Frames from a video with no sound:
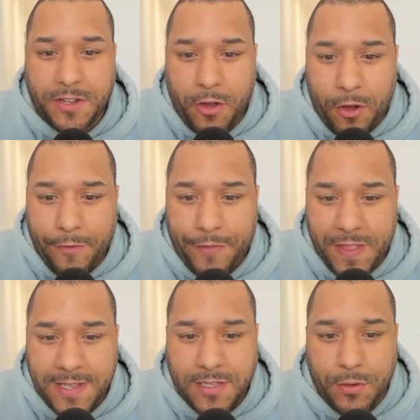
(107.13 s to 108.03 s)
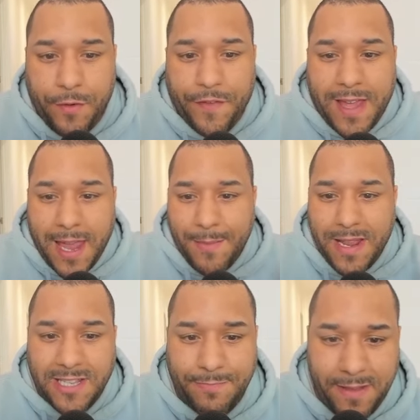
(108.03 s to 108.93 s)
going to offer this sort of gaming
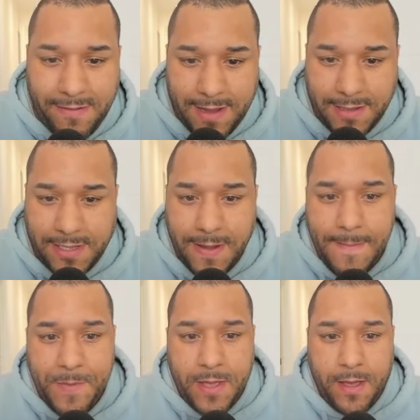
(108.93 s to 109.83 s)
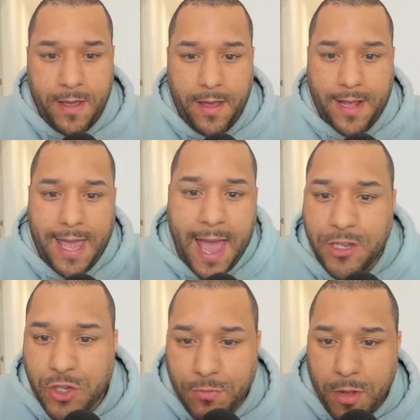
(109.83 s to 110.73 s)
experience, uh,
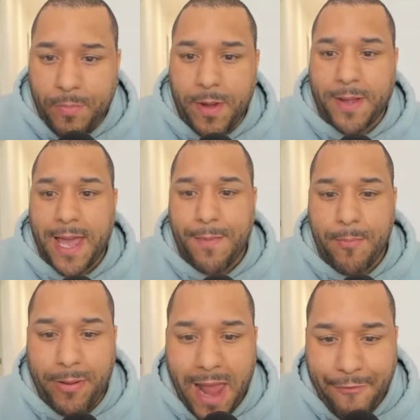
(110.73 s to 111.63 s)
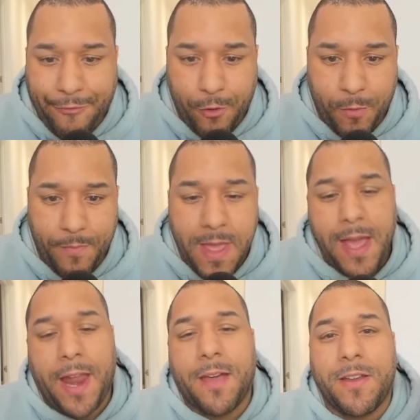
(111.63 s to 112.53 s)
casual mobile gaming platform.
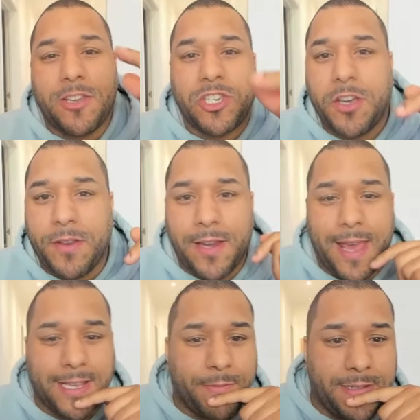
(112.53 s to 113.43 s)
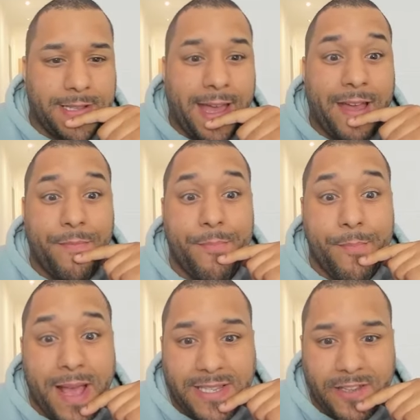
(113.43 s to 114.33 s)
And I'm going to show you the next ones that have
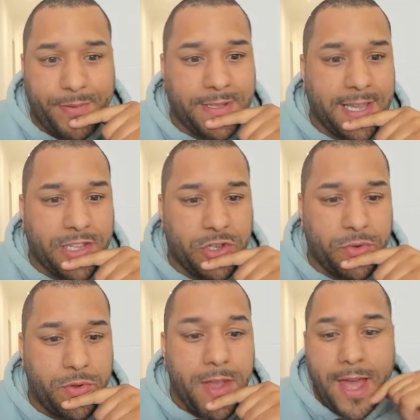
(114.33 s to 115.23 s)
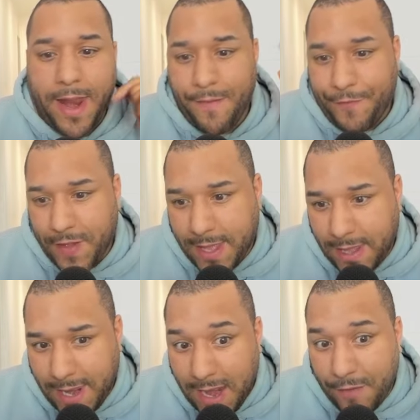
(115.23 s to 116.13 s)
massive potential. And I'm
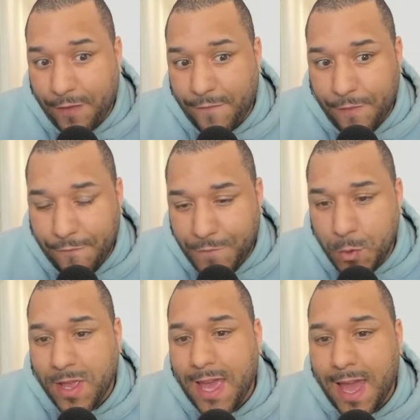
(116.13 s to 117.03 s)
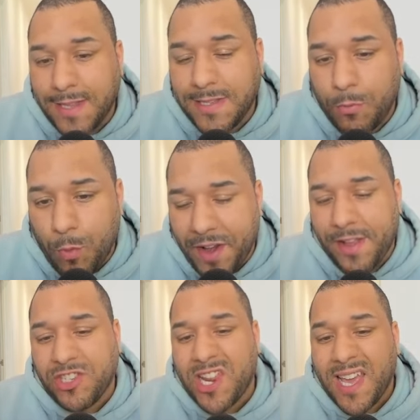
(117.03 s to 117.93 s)
thinking anything from 40x to
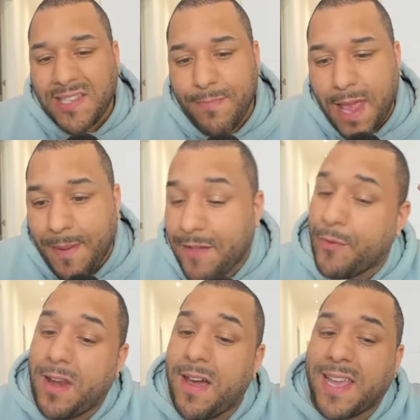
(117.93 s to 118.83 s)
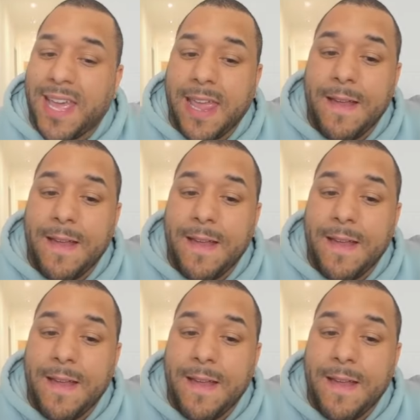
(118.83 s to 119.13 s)
100x, maybe if we're lucky,